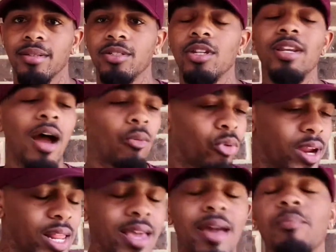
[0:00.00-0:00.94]
You're not
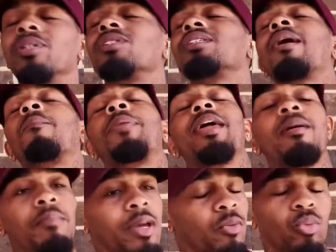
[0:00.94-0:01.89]
ready yet, but Sam
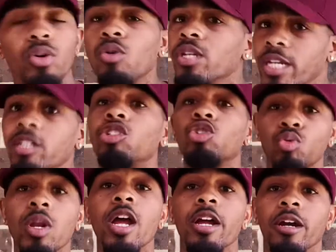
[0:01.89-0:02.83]
Pittman will get you
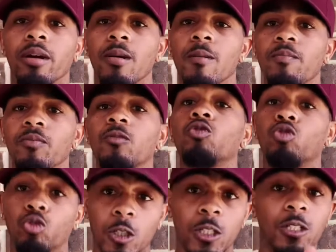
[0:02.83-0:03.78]
there.
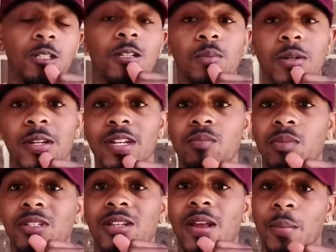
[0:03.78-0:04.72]
Trust and believe
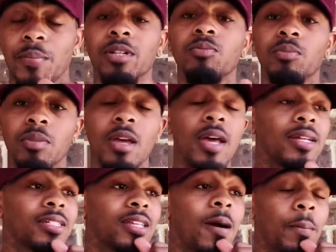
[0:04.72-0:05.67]
me, Sam
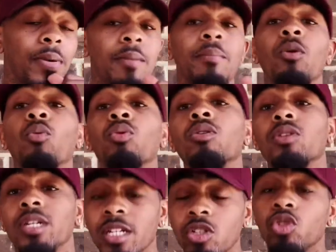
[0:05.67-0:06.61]
Pittman will
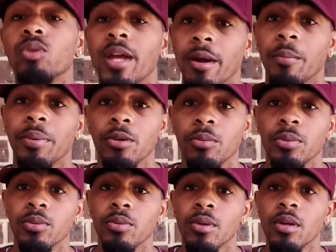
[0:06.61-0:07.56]
get you there,
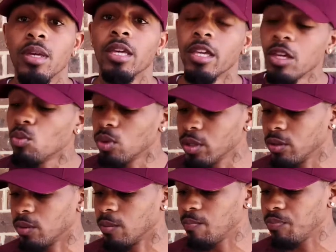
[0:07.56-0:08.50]
people. He
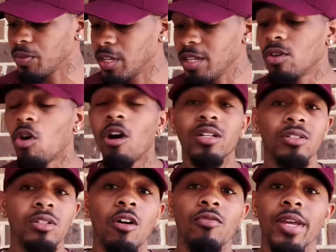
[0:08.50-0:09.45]
will. Any
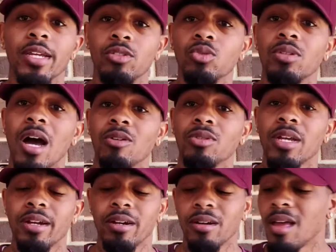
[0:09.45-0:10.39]
Arkansas fans who's out
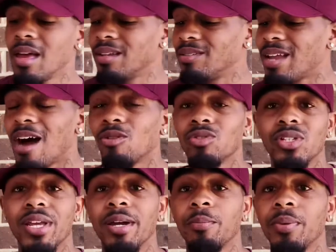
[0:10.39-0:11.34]
there doubting
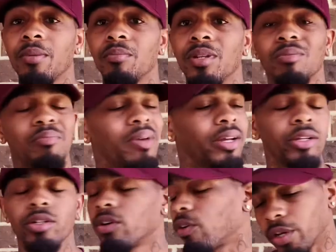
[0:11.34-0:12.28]
Sam Pittman, man, you're
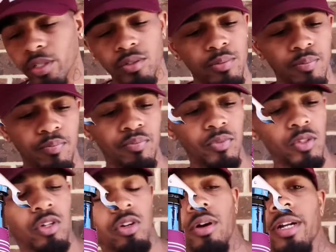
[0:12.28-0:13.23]
crazy.
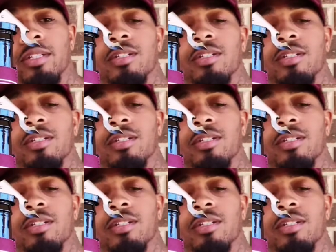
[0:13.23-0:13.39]
You're crazy.